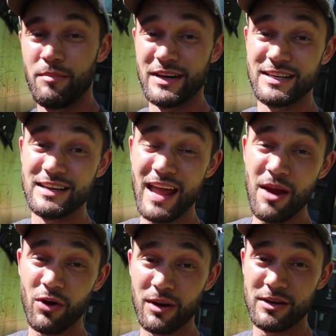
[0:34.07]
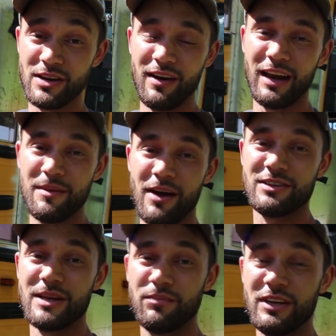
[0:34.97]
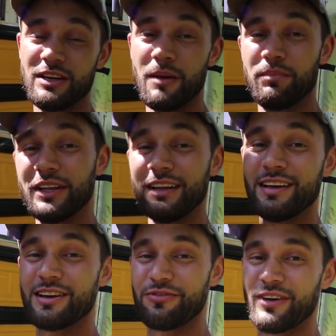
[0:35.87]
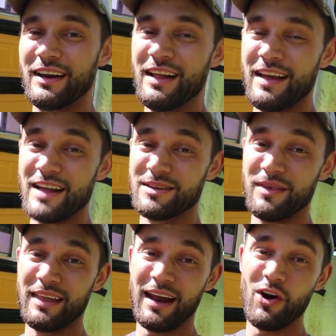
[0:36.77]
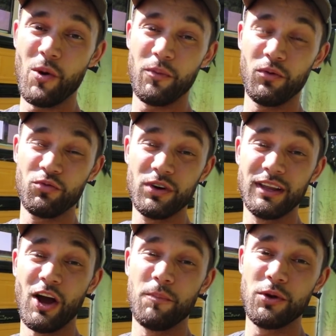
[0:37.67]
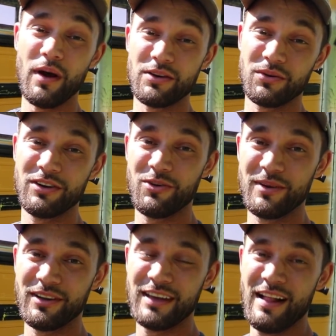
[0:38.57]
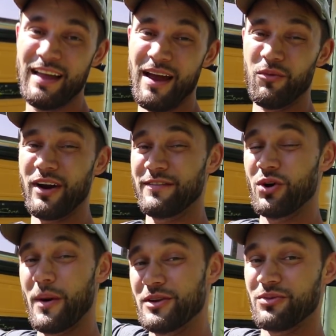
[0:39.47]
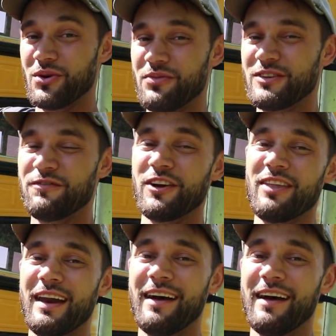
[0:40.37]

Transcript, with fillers: But today we're going to be talking about something completely different and something that I hope will really help you out during your build. And we're going to have to go up to the roof to figure that